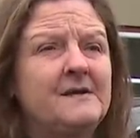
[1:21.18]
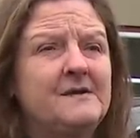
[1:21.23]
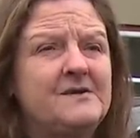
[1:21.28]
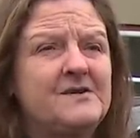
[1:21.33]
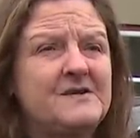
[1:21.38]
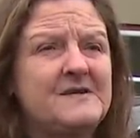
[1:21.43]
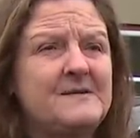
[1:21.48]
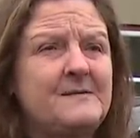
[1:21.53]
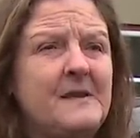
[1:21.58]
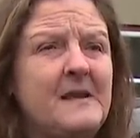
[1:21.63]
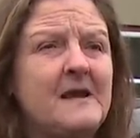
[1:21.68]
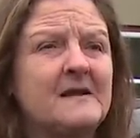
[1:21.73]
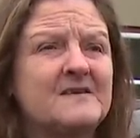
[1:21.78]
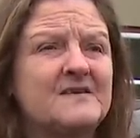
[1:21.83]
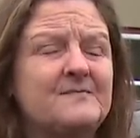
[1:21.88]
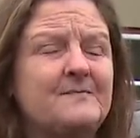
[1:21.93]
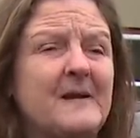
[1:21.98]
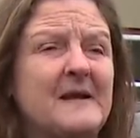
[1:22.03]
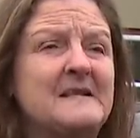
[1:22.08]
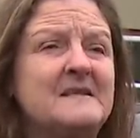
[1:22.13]
Just the
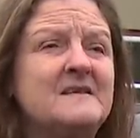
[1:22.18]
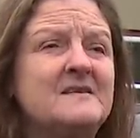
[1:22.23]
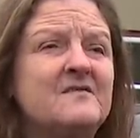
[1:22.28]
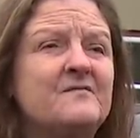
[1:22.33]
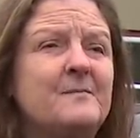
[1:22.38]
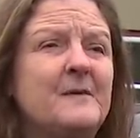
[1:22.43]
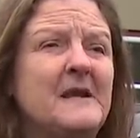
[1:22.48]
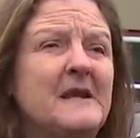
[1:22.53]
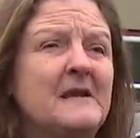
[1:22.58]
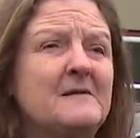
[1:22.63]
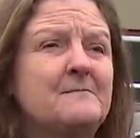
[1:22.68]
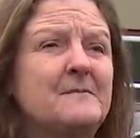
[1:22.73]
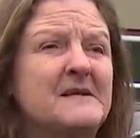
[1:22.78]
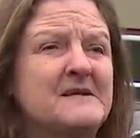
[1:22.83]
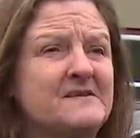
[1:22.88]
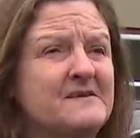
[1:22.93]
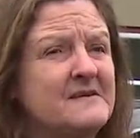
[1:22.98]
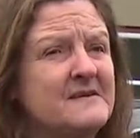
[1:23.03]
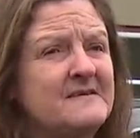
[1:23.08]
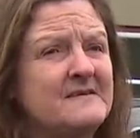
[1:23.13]
expense of being in
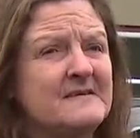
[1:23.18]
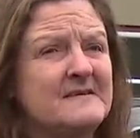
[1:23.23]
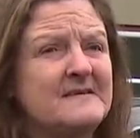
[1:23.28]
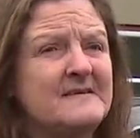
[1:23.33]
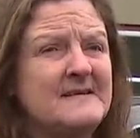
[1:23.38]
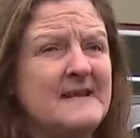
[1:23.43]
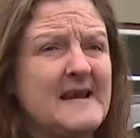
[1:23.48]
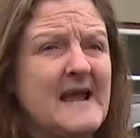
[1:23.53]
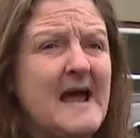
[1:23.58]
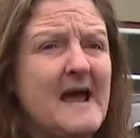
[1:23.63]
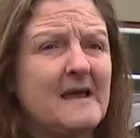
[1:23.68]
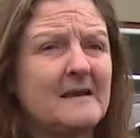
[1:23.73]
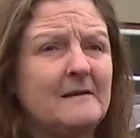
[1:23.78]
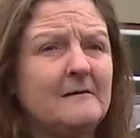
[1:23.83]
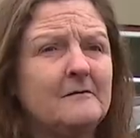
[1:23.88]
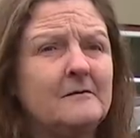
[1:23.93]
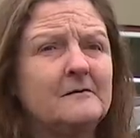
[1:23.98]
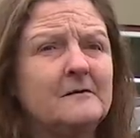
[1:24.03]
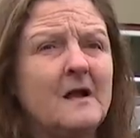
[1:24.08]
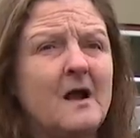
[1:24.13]
business in
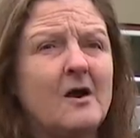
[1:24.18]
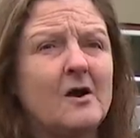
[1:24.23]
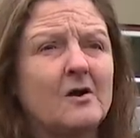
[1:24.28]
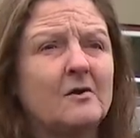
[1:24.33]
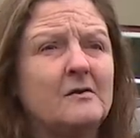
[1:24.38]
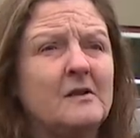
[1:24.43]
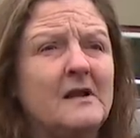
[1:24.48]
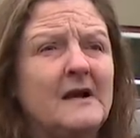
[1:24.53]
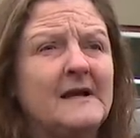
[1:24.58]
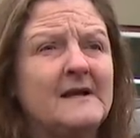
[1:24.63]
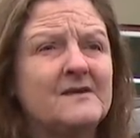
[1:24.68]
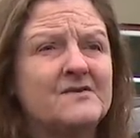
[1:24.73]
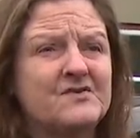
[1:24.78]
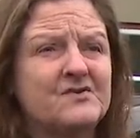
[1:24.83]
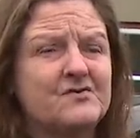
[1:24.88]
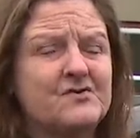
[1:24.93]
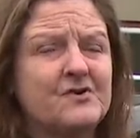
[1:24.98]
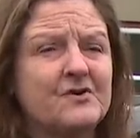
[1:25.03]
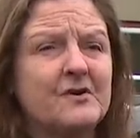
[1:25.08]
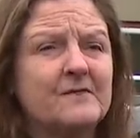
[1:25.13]
Seattle. Our clients
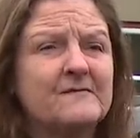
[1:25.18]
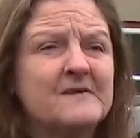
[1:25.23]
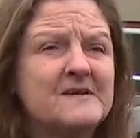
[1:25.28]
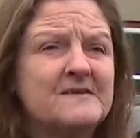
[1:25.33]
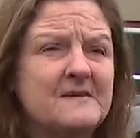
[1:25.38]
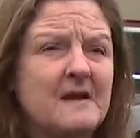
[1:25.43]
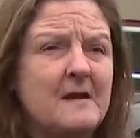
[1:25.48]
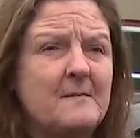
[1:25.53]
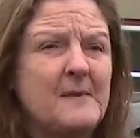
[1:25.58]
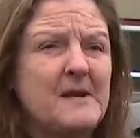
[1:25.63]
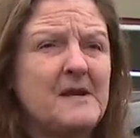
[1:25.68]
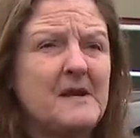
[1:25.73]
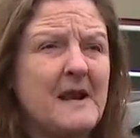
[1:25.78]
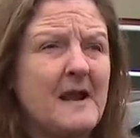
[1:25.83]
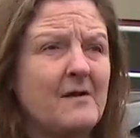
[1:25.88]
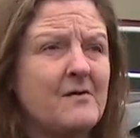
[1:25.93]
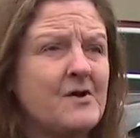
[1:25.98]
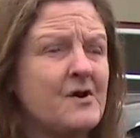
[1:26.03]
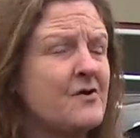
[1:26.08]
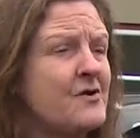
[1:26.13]
are nervous coming
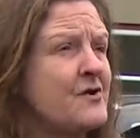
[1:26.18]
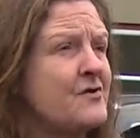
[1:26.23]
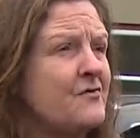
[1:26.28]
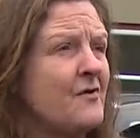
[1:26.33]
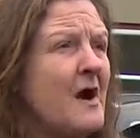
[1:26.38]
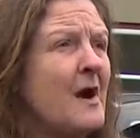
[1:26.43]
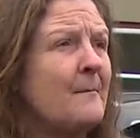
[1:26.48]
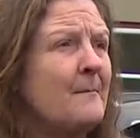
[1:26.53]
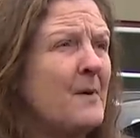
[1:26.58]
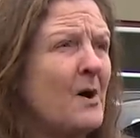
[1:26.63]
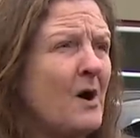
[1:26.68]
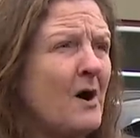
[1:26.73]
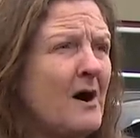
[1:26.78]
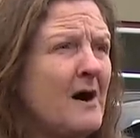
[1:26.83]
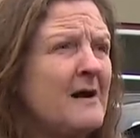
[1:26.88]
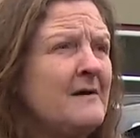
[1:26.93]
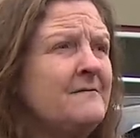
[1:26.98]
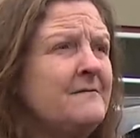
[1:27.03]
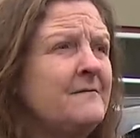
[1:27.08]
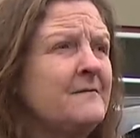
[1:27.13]
down here to drop
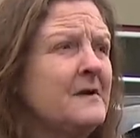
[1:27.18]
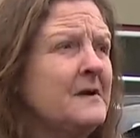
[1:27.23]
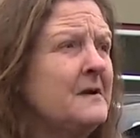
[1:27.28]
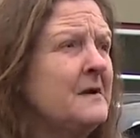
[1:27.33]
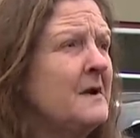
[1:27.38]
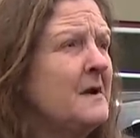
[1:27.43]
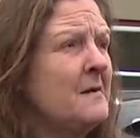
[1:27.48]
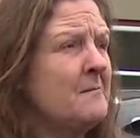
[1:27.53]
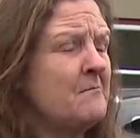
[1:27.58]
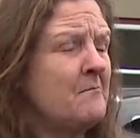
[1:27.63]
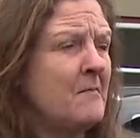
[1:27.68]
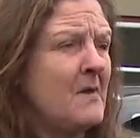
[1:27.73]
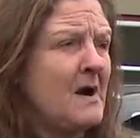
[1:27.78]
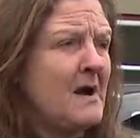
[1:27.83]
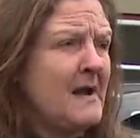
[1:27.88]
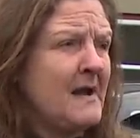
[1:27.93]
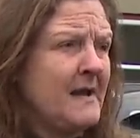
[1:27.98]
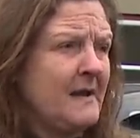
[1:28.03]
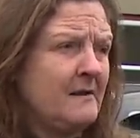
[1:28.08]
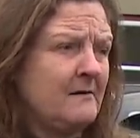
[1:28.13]
off.
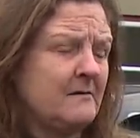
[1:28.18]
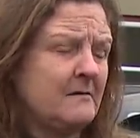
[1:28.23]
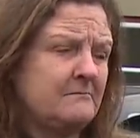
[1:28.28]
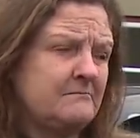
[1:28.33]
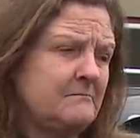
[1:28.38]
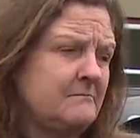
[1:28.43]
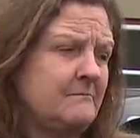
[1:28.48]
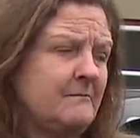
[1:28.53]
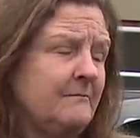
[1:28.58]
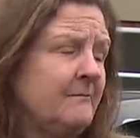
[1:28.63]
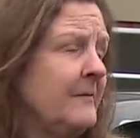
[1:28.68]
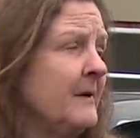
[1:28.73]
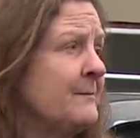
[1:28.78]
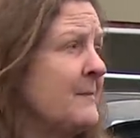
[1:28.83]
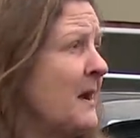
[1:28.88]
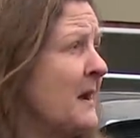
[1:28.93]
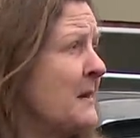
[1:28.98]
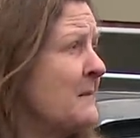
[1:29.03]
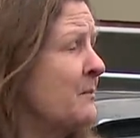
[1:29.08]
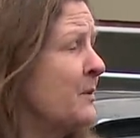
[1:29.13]
My
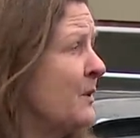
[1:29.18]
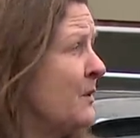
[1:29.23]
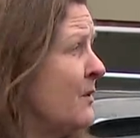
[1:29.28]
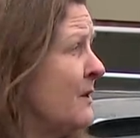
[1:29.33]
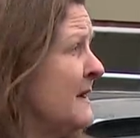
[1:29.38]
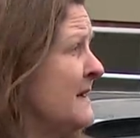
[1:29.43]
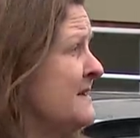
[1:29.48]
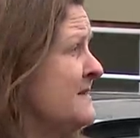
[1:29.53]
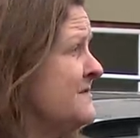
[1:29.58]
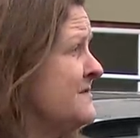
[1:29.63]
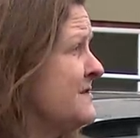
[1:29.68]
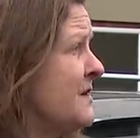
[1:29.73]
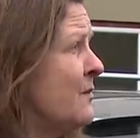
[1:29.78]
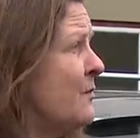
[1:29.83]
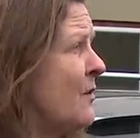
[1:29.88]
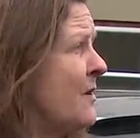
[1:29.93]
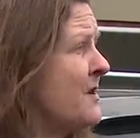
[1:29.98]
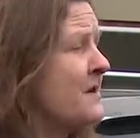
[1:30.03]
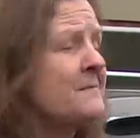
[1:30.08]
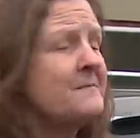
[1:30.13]
employees
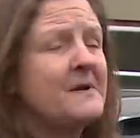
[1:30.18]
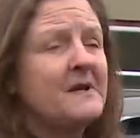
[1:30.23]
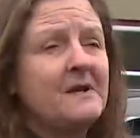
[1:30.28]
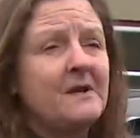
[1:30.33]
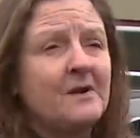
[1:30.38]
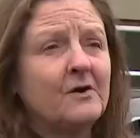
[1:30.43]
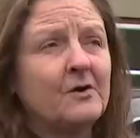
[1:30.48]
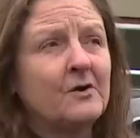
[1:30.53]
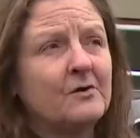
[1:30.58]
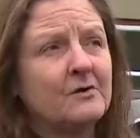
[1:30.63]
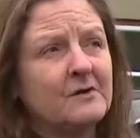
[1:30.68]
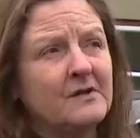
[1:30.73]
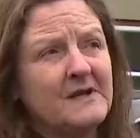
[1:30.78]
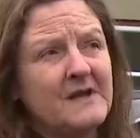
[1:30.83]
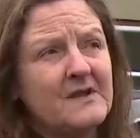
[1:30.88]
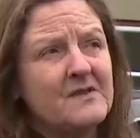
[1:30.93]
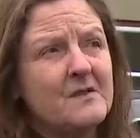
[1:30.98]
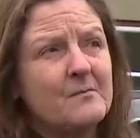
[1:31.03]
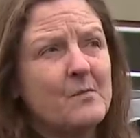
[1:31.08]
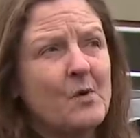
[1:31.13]
don't want to be here
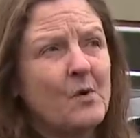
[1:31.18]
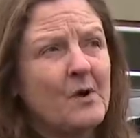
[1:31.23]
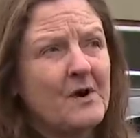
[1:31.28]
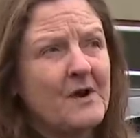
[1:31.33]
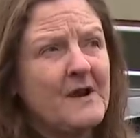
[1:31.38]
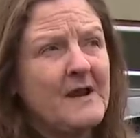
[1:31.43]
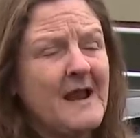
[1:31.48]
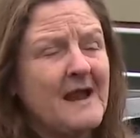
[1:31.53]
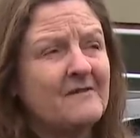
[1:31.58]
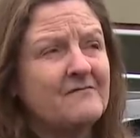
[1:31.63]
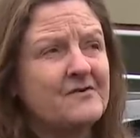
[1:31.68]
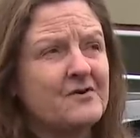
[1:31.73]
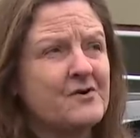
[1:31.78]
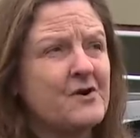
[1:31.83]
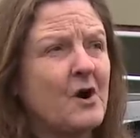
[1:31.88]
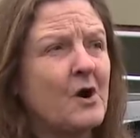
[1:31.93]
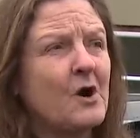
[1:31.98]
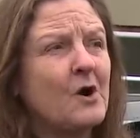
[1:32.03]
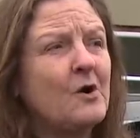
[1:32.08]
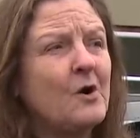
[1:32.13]
early in the morning, after
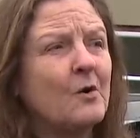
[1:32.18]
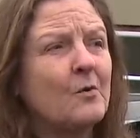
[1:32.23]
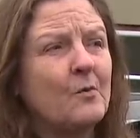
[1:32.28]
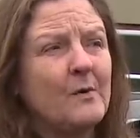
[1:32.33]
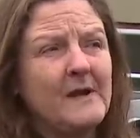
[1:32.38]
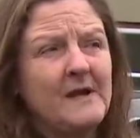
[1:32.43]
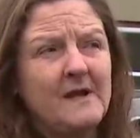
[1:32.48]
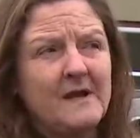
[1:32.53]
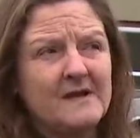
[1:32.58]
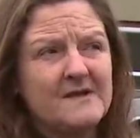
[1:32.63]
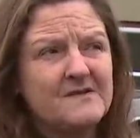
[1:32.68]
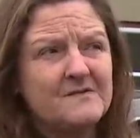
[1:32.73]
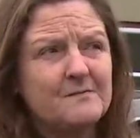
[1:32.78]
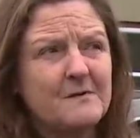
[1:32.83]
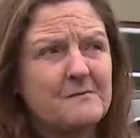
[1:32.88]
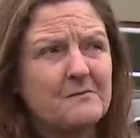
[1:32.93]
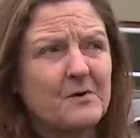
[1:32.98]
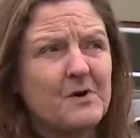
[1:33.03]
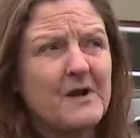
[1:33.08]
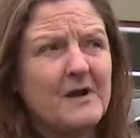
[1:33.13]
dark, or weekends
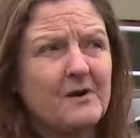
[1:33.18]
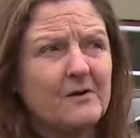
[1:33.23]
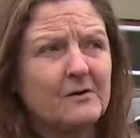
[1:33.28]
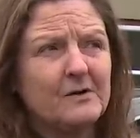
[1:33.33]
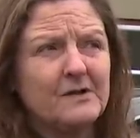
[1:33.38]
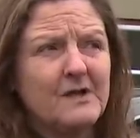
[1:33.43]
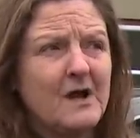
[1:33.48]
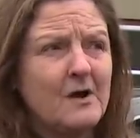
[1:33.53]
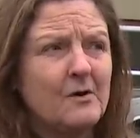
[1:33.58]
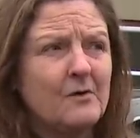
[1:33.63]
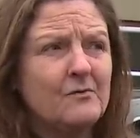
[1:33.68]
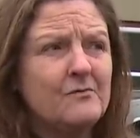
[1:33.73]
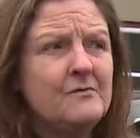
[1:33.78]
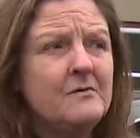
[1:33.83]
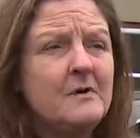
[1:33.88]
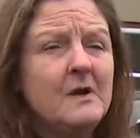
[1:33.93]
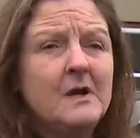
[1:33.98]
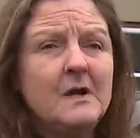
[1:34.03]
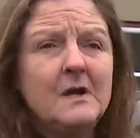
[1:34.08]
when we're here alone.